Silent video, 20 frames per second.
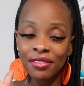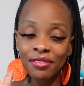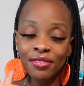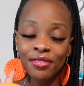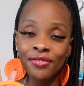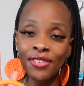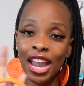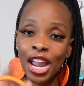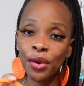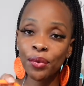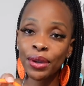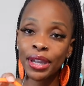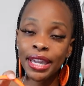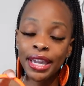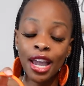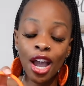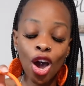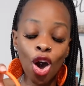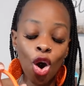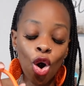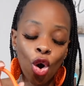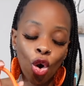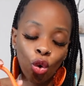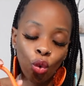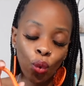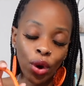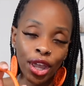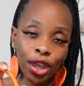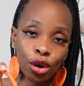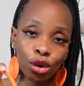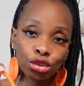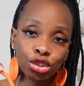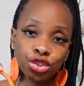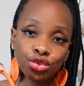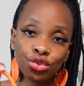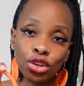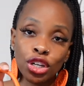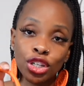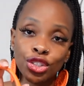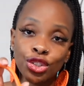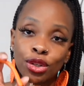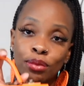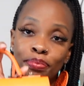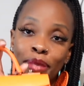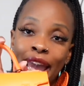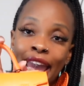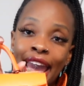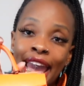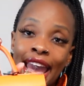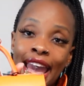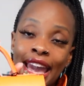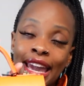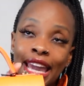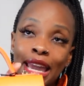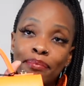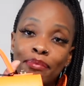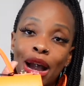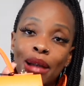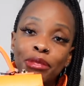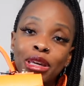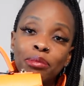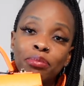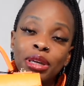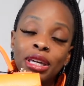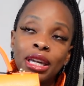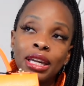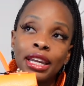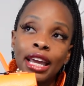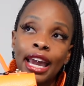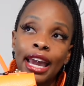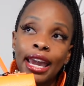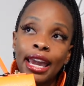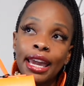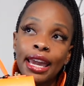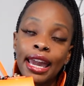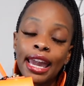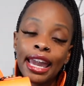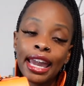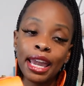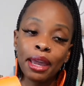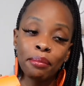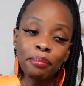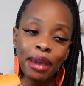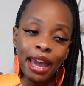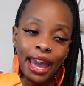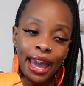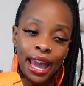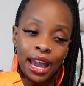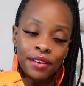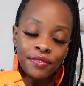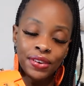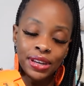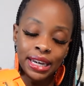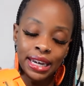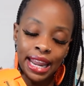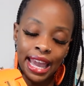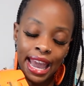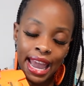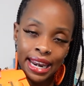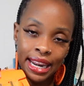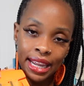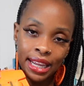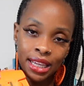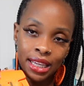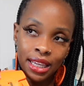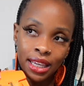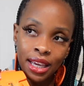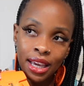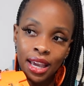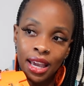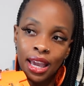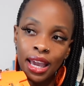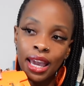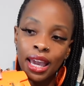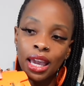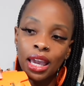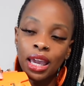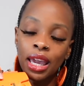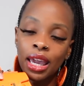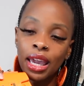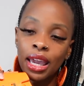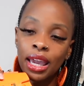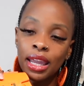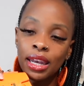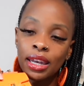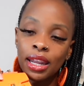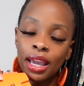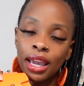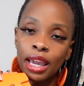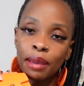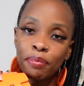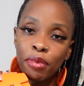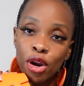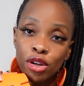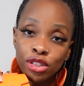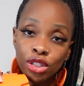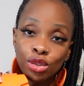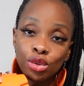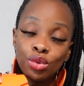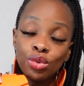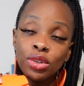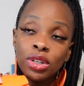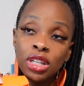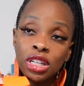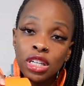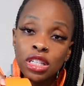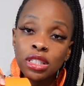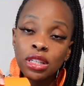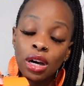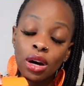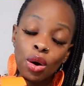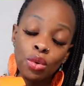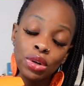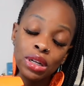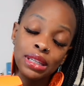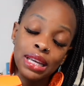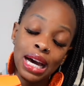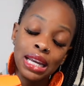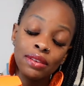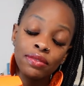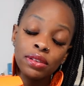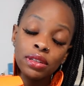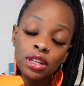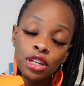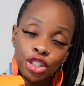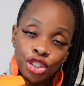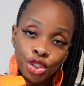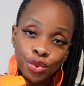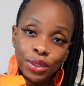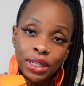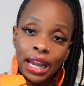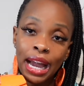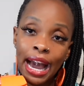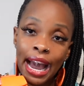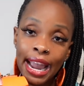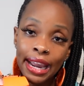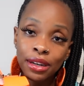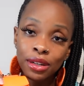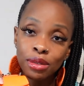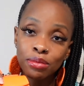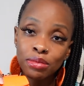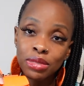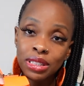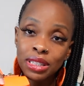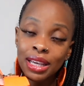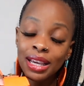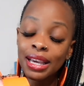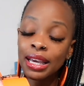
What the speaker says: Very well structured bag, and by me being a handbag fanatic and a person who does own a lot of luxury items,